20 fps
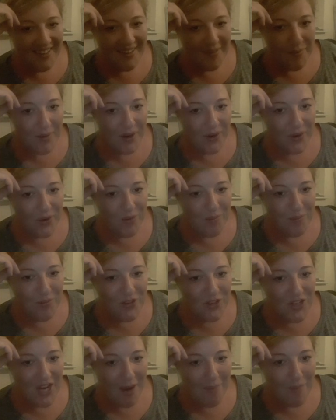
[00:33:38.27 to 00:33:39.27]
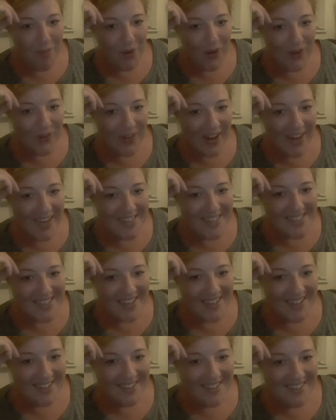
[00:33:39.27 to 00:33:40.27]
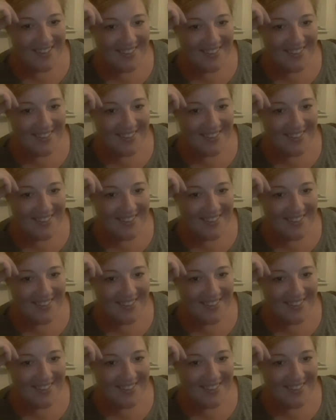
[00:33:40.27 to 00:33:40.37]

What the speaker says: My good chat moderator.